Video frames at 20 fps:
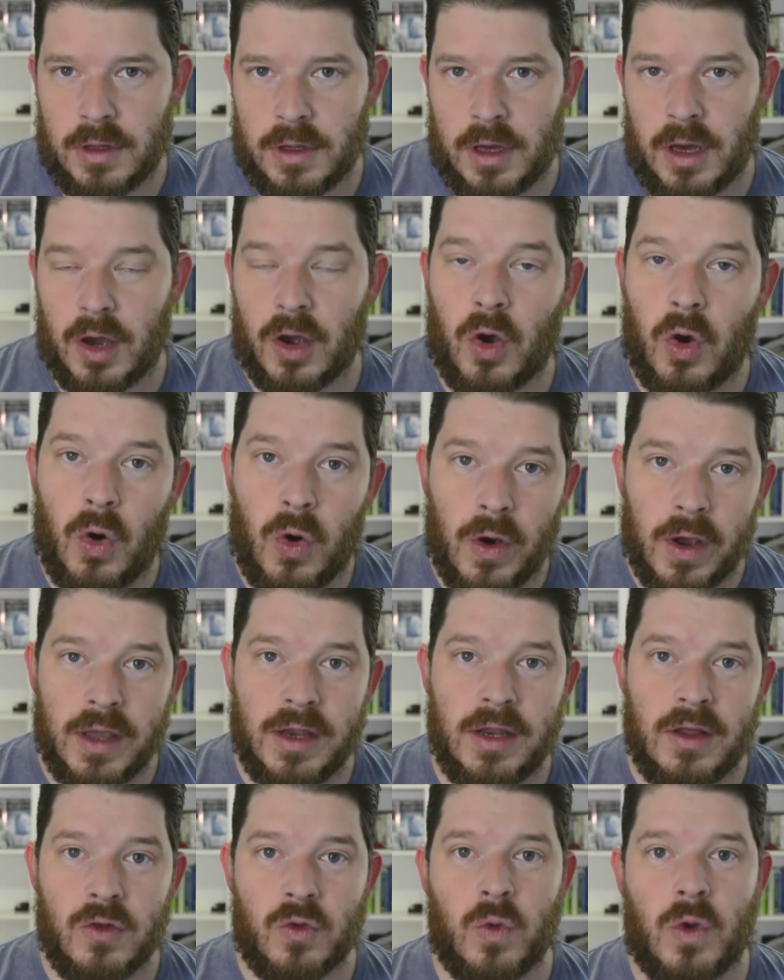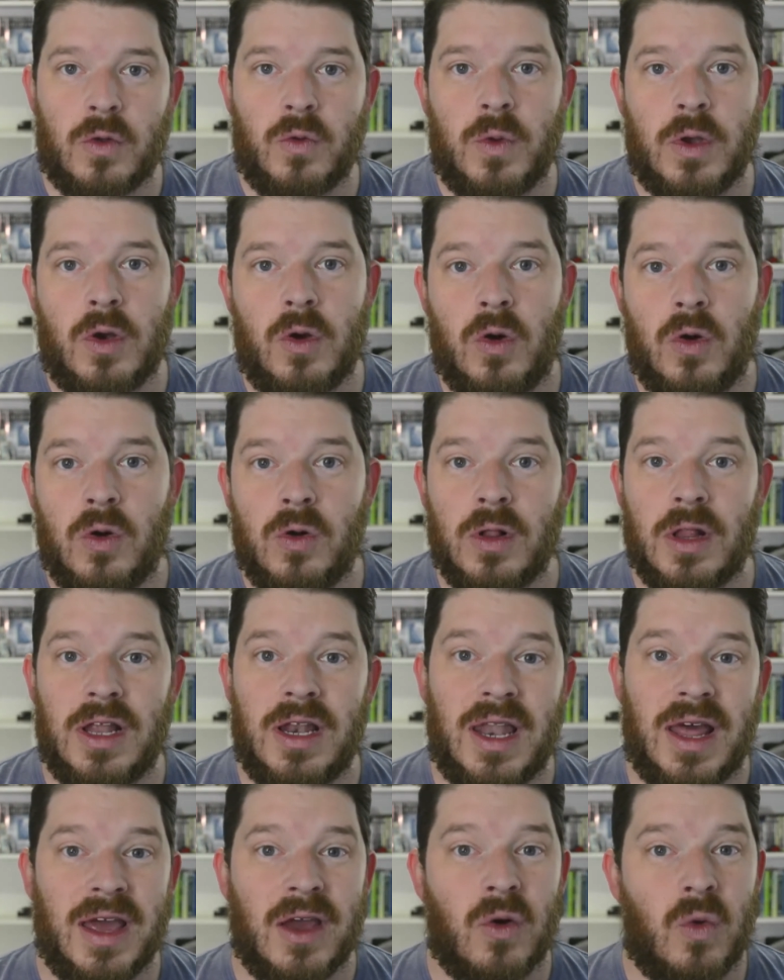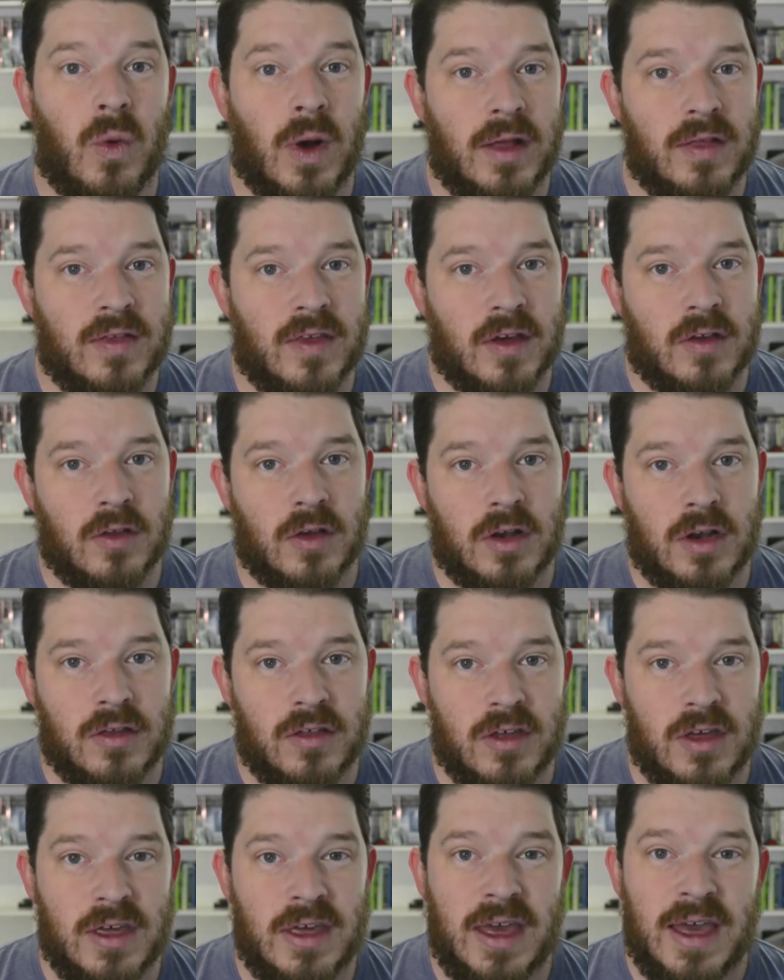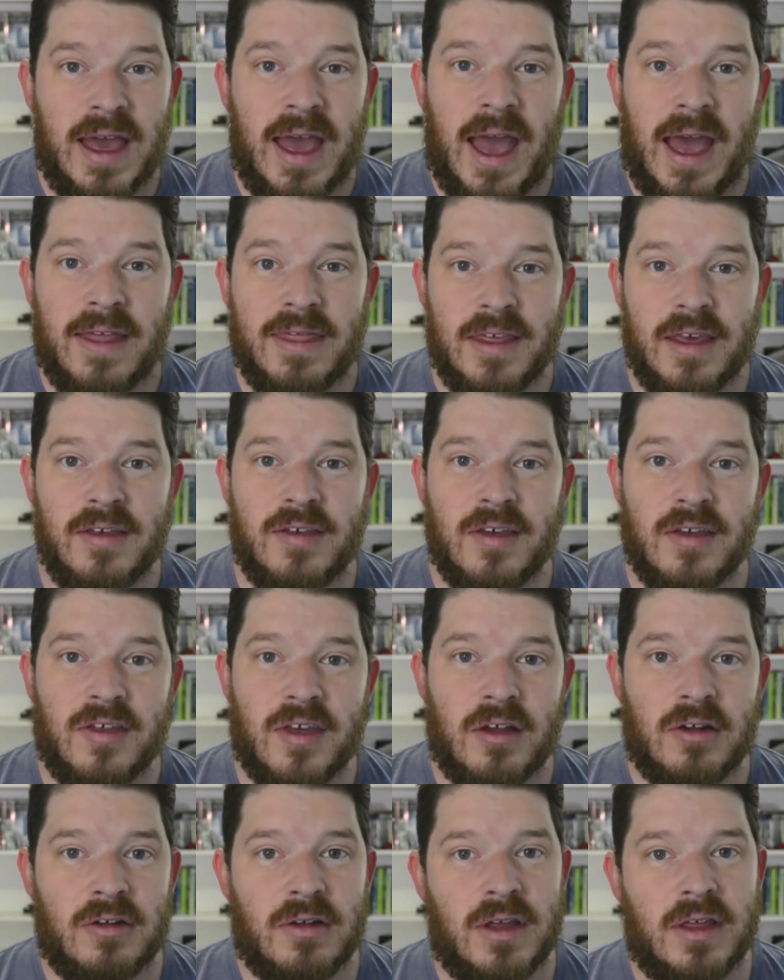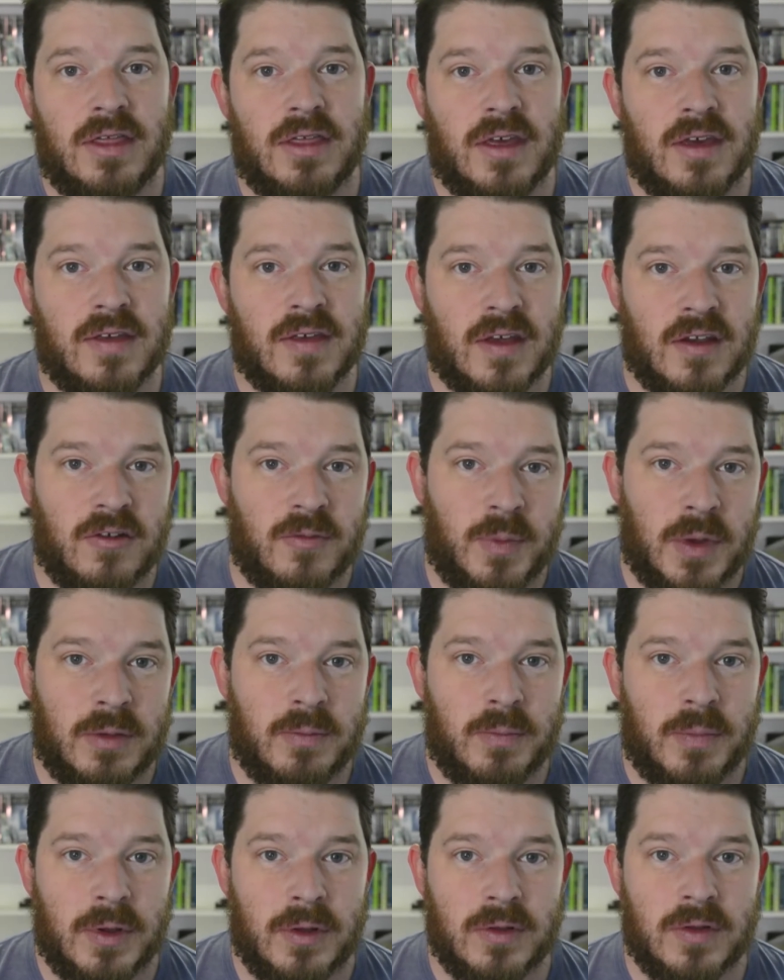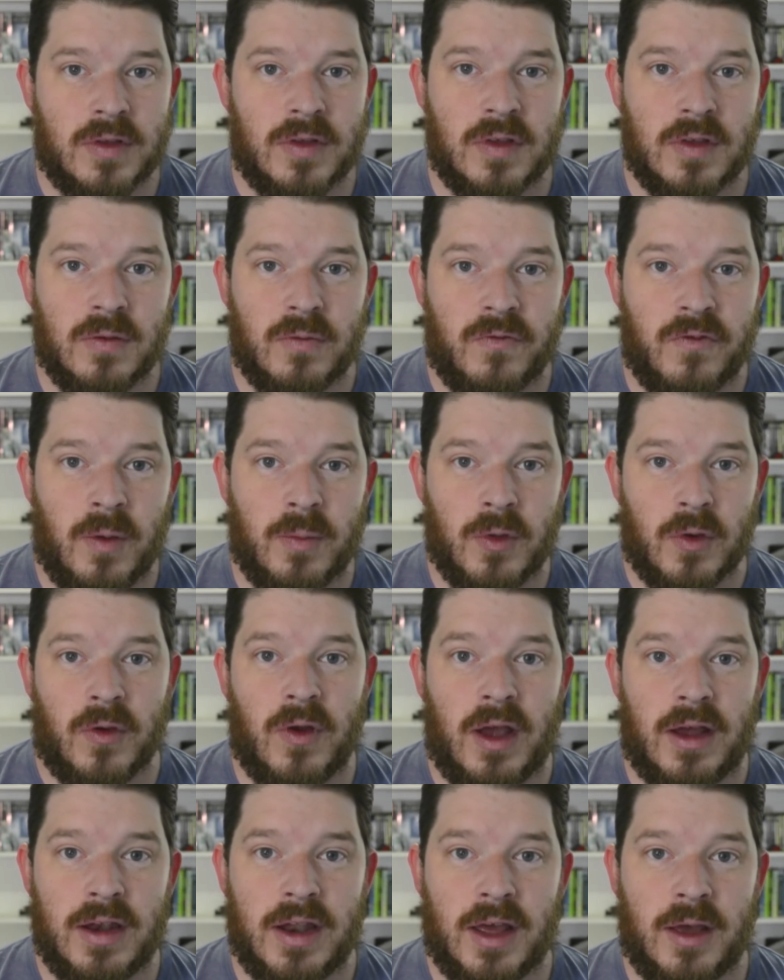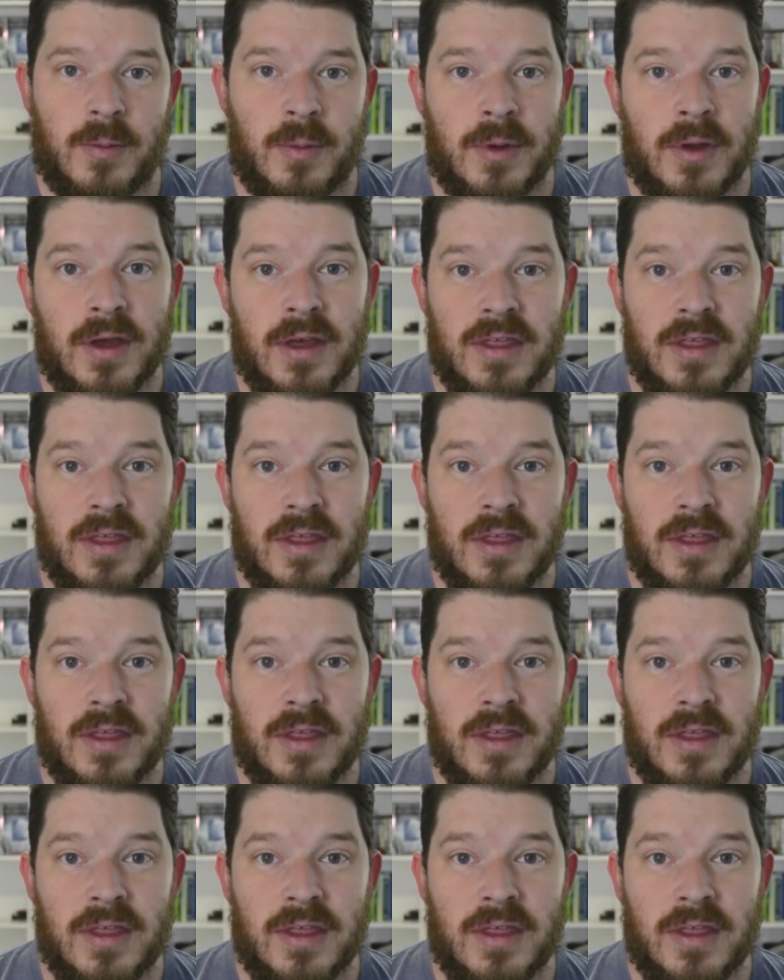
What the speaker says: A coin is what we call a layer one technology, and these are generally things that have been built from the ground up.